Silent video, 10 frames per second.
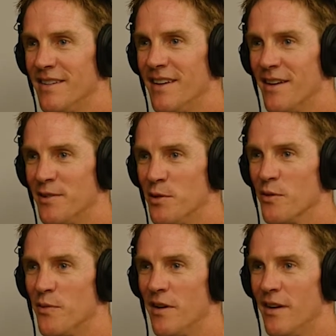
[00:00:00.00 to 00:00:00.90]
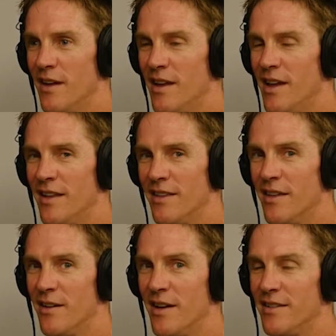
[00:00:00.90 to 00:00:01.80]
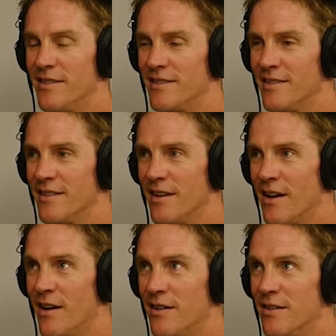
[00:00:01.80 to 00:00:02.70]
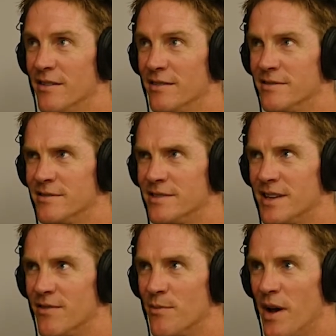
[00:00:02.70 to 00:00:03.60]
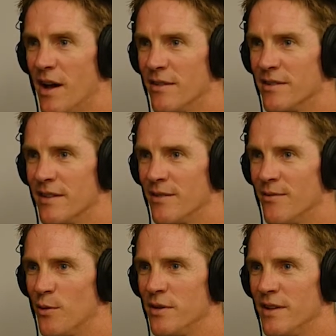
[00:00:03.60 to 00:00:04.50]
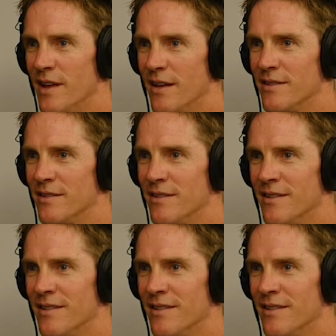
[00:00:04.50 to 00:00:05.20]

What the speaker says: Yeah, super fun. And it's 107 miles and like 14,000